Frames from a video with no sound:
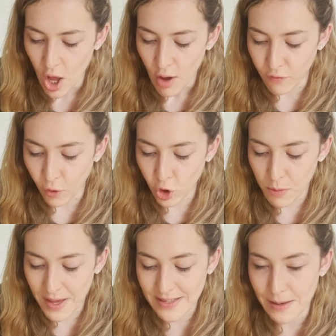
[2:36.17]
Volume
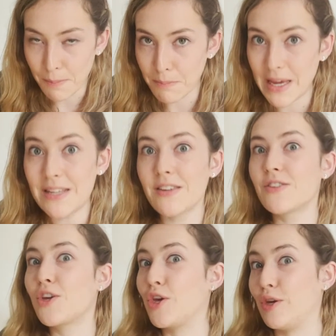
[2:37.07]
is in meters
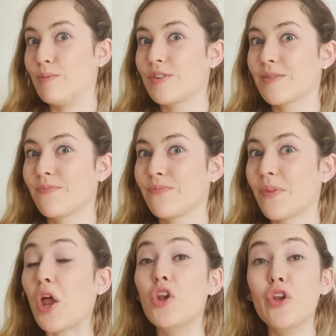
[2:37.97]
cubed,
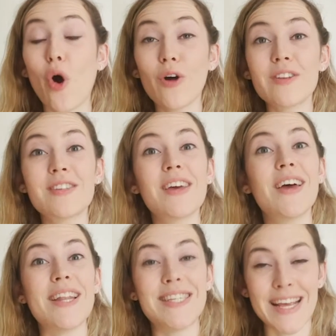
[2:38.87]
not
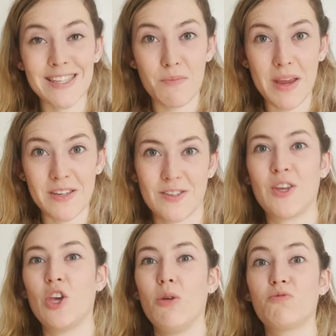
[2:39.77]
decimeters
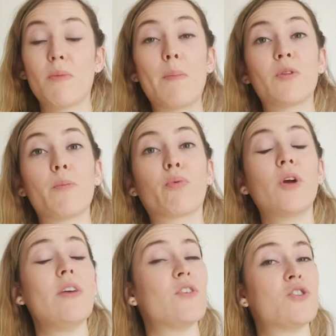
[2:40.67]
cubed. Remember in the
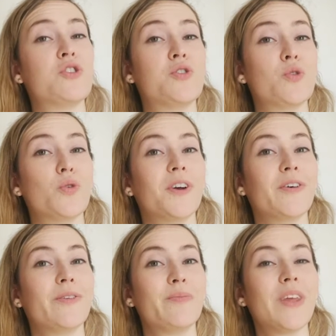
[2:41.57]
previous
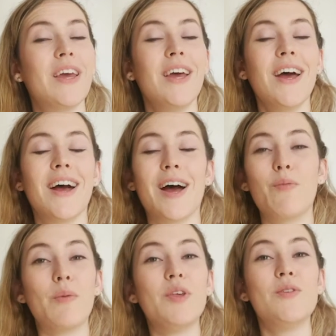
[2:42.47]
tutorial,
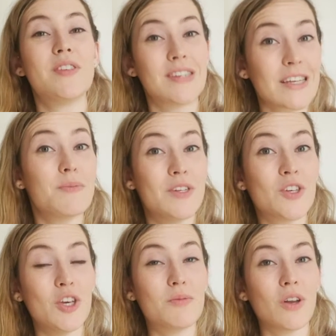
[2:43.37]
we were using decimeter
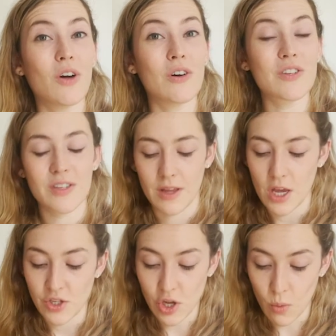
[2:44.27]
cubed a lot.
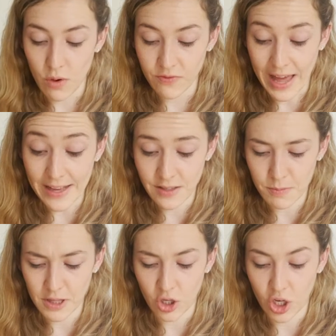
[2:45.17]
So that's
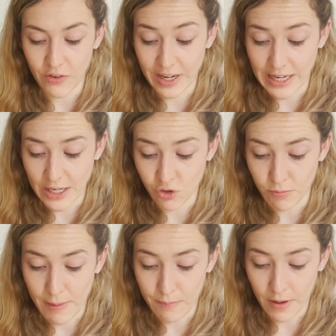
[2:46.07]
something that you really need to
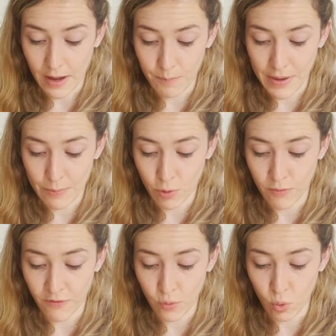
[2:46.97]
remember and people
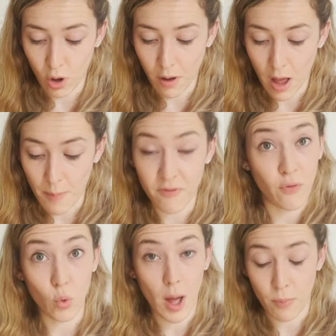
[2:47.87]
can fall up
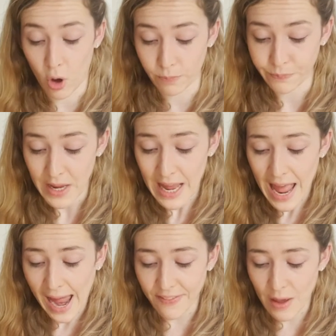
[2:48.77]
on.
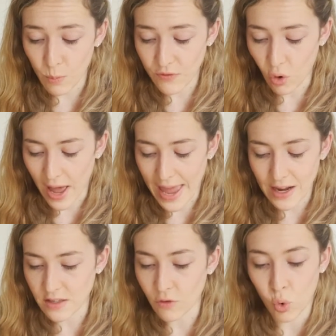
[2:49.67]
And then we've got N
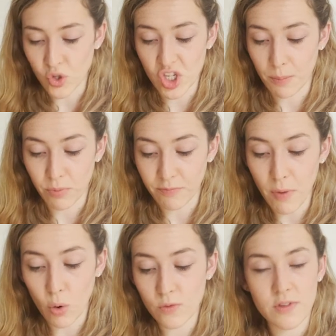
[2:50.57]
is, of course, number of
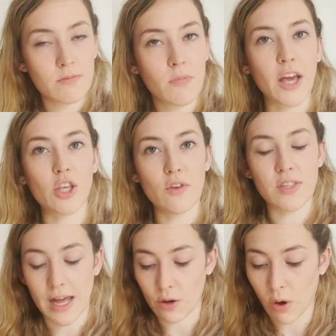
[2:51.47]
moles. I use
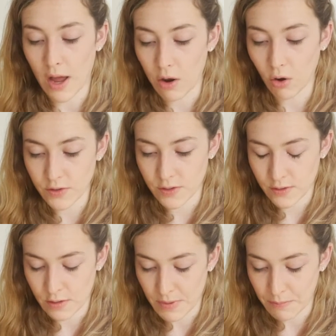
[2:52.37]
that quite a lot
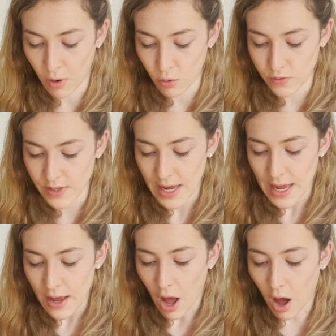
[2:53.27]
to mean moles.
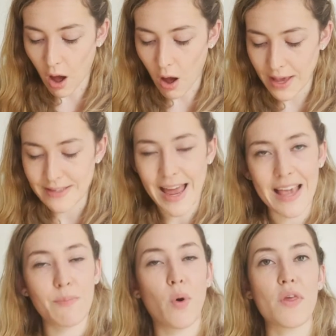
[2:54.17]
R is
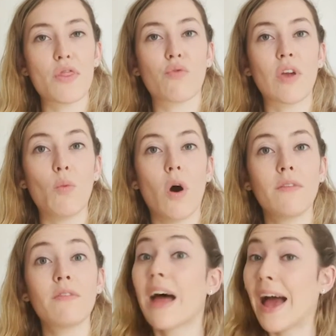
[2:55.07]

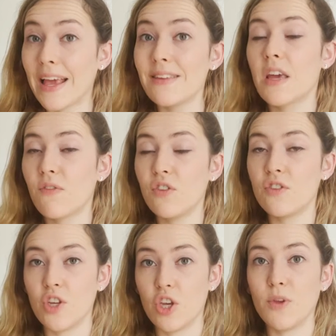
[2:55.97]
8.31. That is given
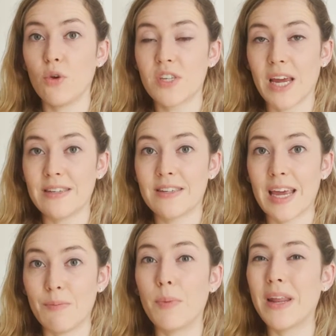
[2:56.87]
to you in your data
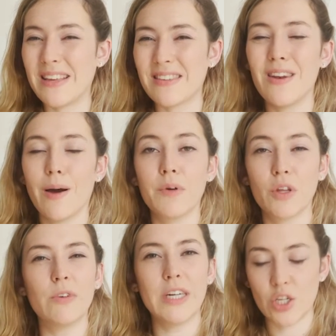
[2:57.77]
table, but it is a number that
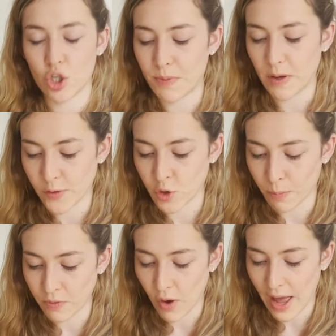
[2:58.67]
really should be off the top
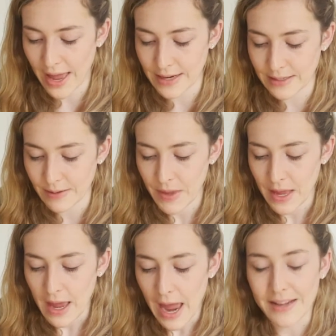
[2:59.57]
of your head.
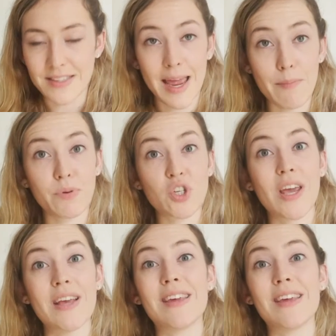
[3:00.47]
And temperature is